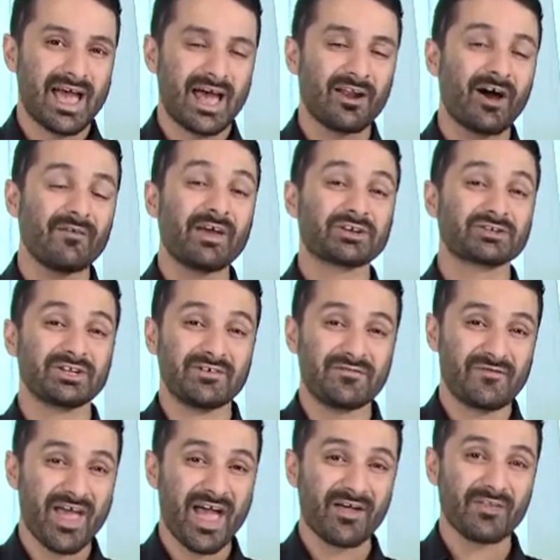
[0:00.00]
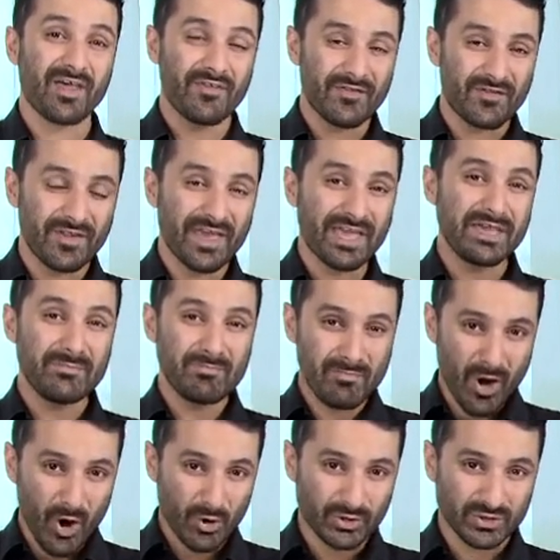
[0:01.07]
And I've actually found that the
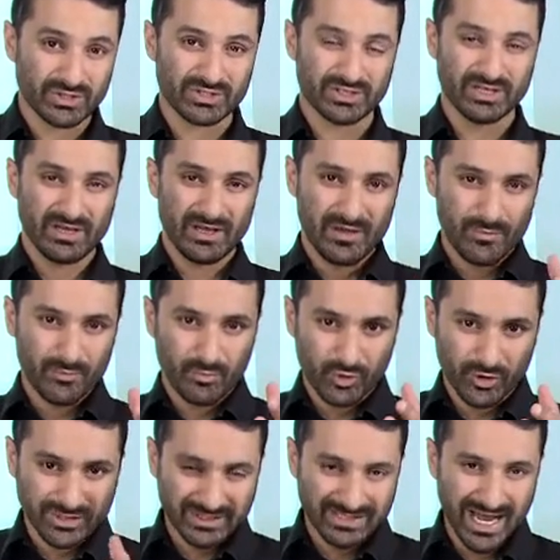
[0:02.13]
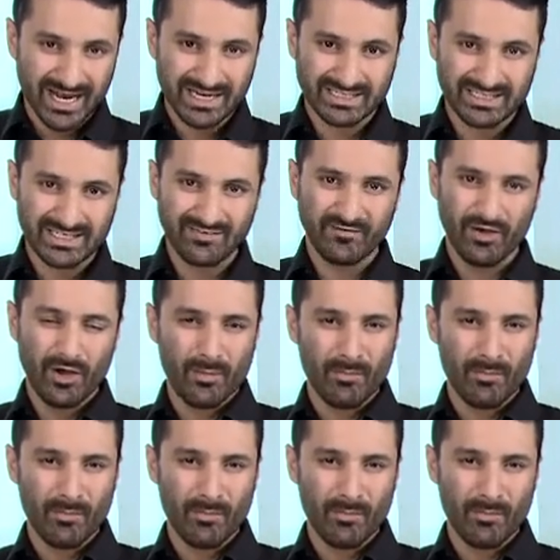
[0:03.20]
most productive,